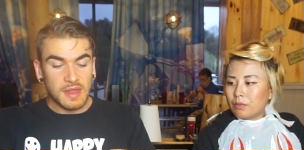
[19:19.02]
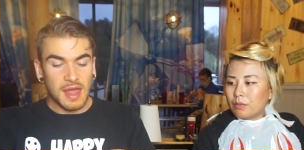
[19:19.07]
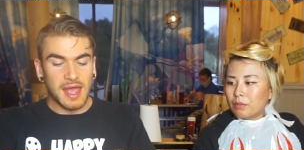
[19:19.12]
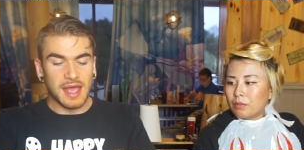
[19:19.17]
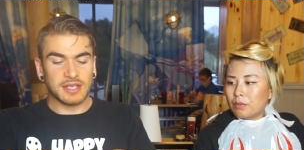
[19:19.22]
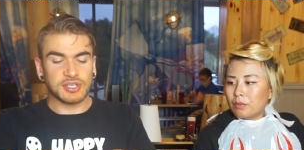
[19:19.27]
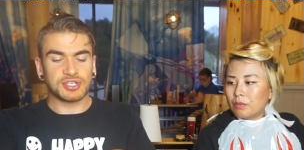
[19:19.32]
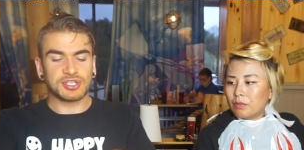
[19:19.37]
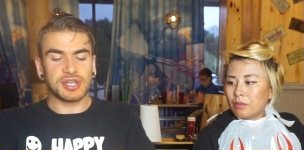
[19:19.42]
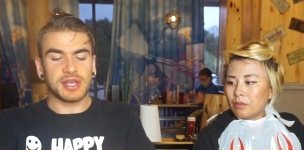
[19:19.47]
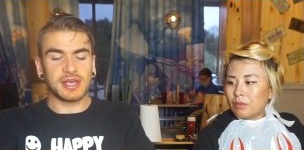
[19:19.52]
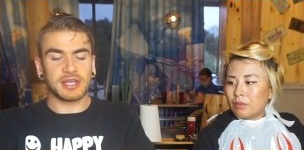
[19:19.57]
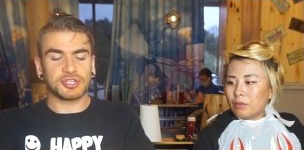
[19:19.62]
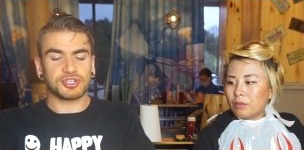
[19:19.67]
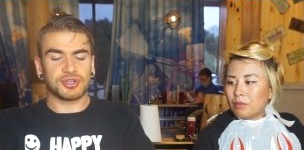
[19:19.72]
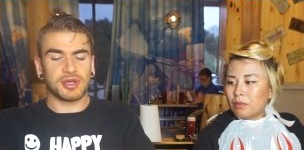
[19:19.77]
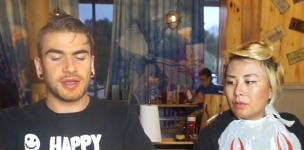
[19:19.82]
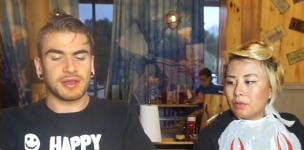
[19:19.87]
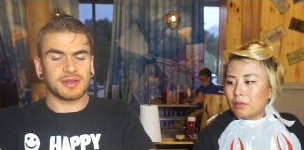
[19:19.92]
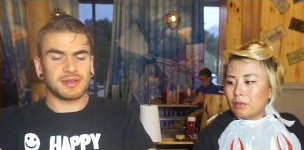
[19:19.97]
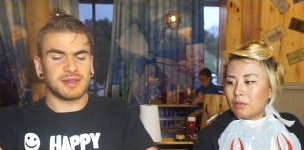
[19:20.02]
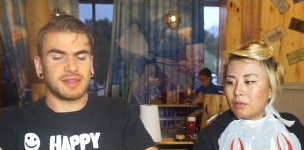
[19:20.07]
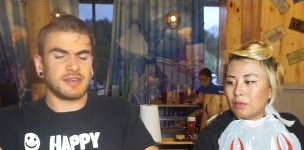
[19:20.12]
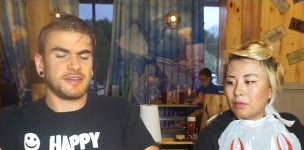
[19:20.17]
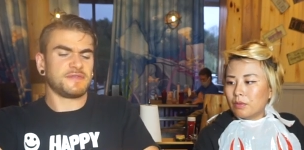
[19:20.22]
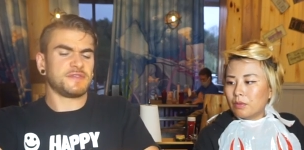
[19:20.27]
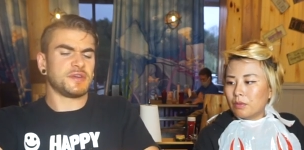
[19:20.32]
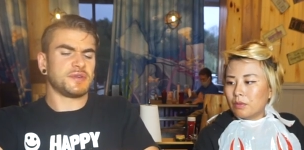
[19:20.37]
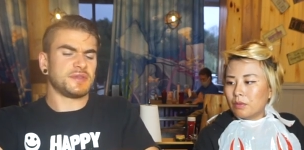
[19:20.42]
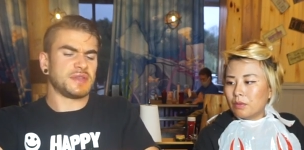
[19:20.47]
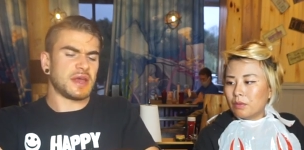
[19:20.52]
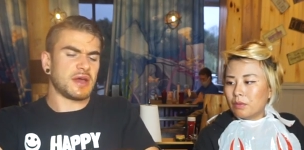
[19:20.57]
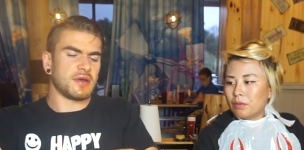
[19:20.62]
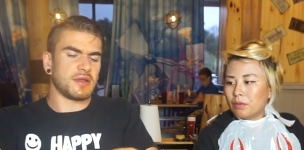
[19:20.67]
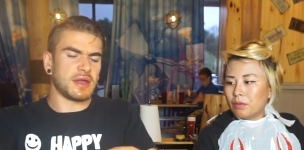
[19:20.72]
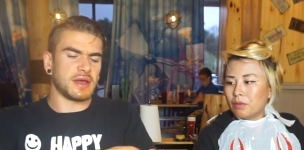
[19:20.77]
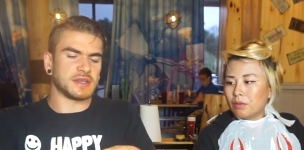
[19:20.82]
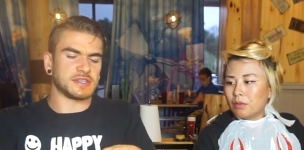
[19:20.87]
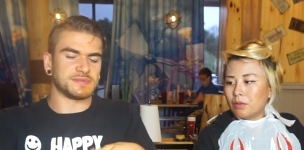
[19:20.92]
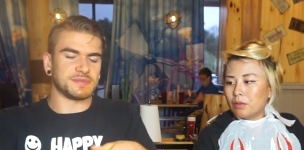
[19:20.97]
Speaker 1: Hashtag trying to leave no
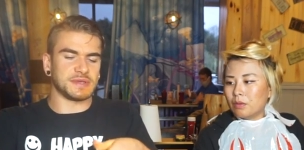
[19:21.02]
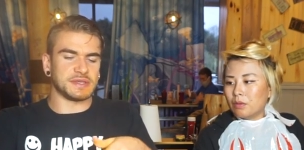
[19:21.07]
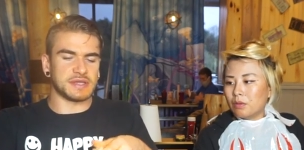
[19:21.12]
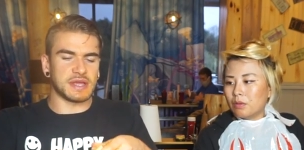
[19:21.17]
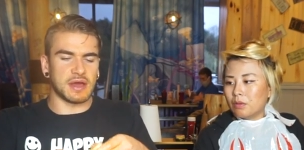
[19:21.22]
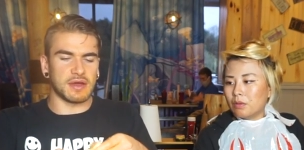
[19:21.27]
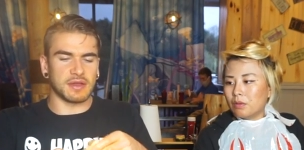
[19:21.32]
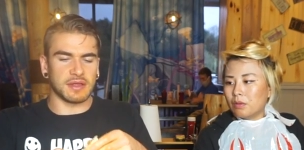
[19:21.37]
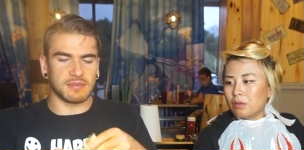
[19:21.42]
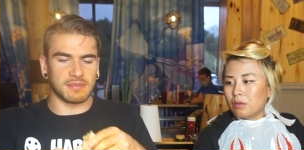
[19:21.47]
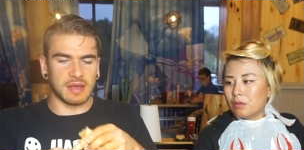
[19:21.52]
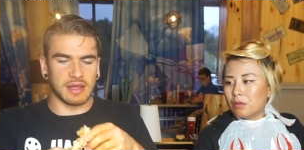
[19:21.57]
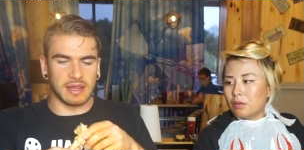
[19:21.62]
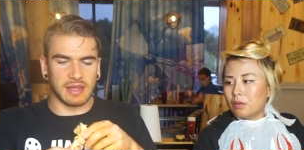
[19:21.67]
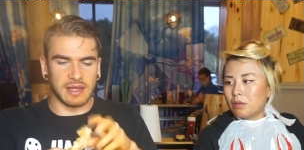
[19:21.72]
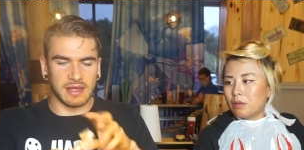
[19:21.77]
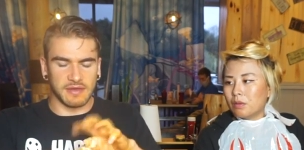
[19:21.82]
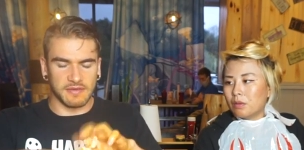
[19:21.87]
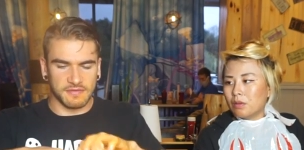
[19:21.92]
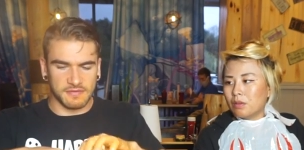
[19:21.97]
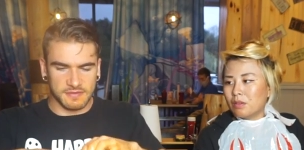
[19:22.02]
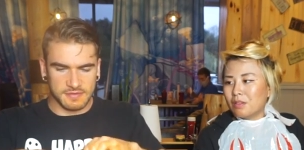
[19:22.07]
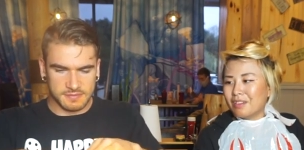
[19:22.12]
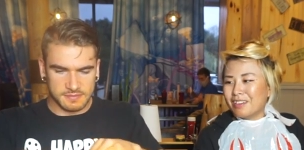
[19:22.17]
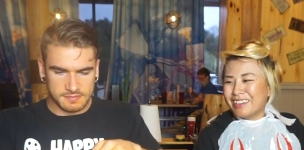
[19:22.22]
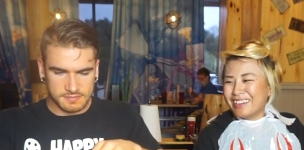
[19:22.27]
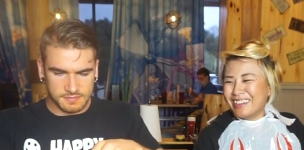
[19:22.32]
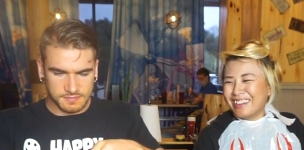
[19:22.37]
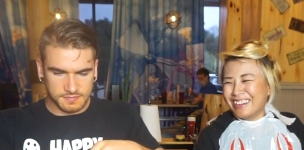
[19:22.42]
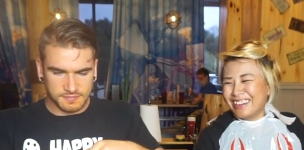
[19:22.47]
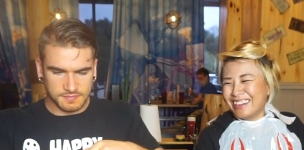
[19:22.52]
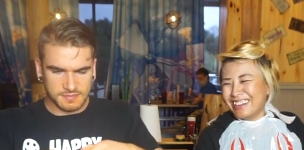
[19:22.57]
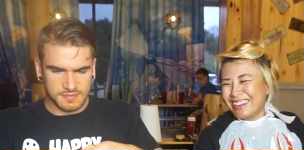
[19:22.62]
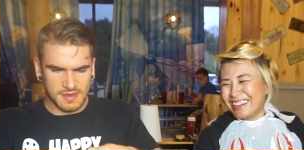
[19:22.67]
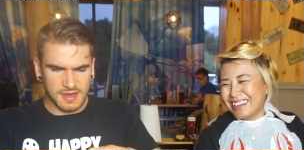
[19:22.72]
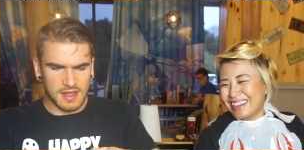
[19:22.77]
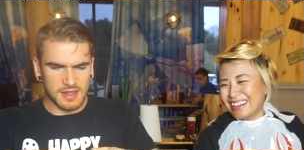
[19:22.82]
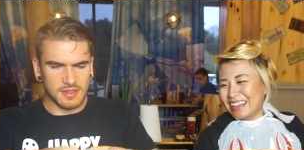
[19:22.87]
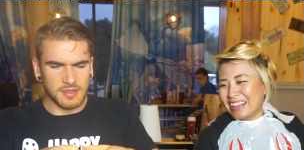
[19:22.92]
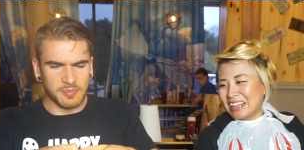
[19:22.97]
doubt has me doubting my life
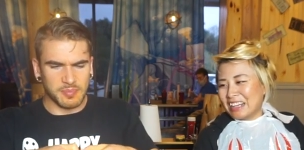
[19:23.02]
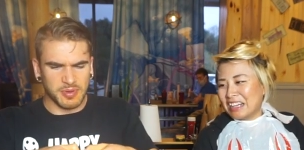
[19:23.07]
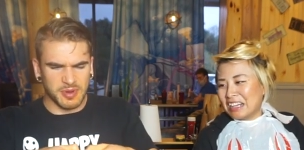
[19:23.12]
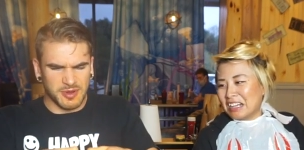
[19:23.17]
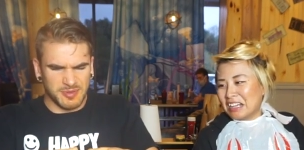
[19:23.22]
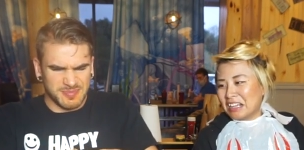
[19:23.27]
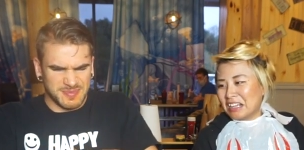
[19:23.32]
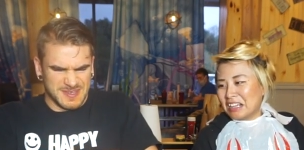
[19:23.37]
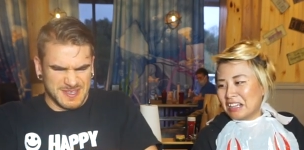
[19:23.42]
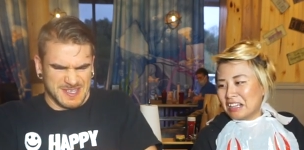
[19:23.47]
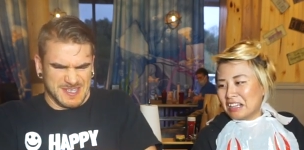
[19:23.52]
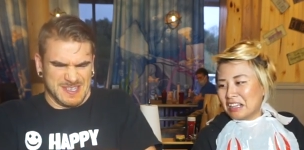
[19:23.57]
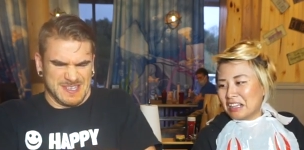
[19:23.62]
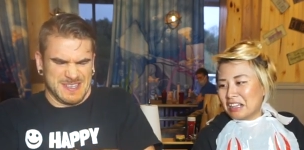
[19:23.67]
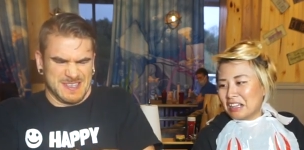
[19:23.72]
and the purpose.